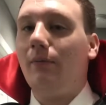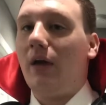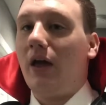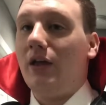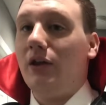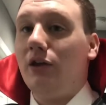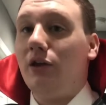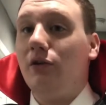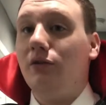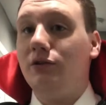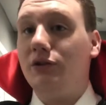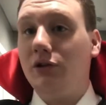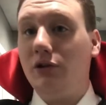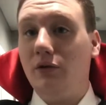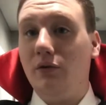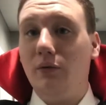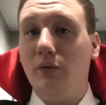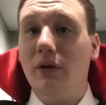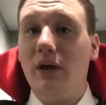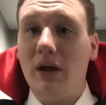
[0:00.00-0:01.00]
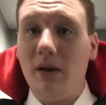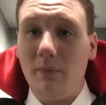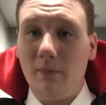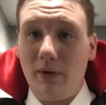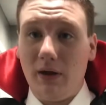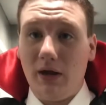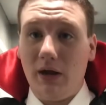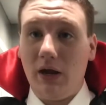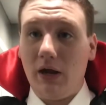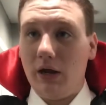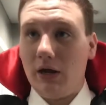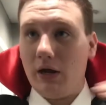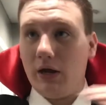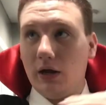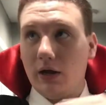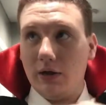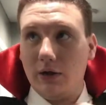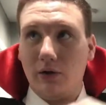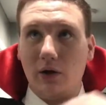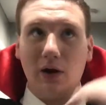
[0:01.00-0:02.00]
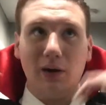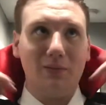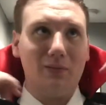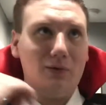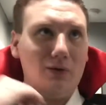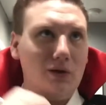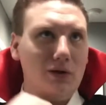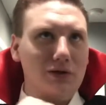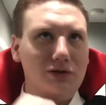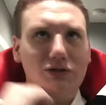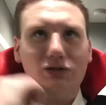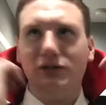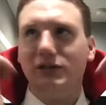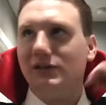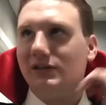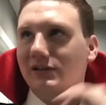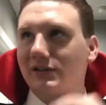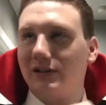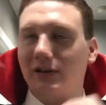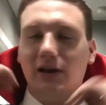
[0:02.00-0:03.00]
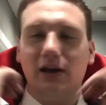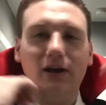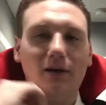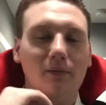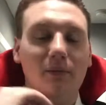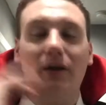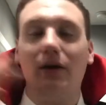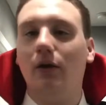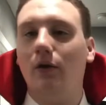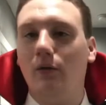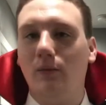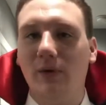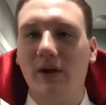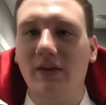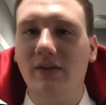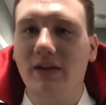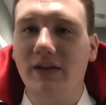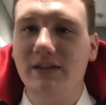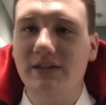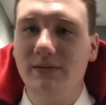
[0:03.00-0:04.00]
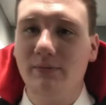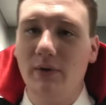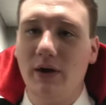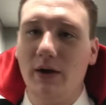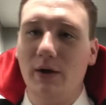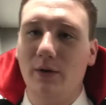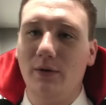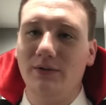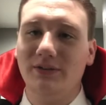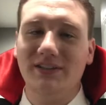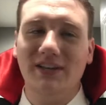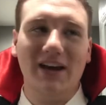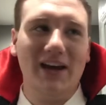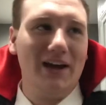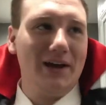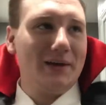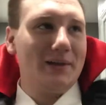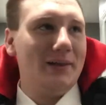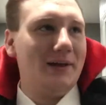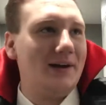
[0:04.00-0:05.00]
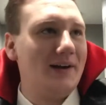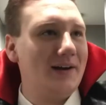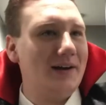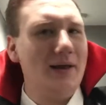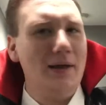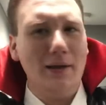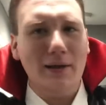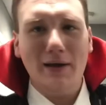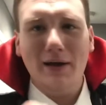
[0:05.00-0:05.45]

and you too can be incredible just like me. Wait, that's my old tagline.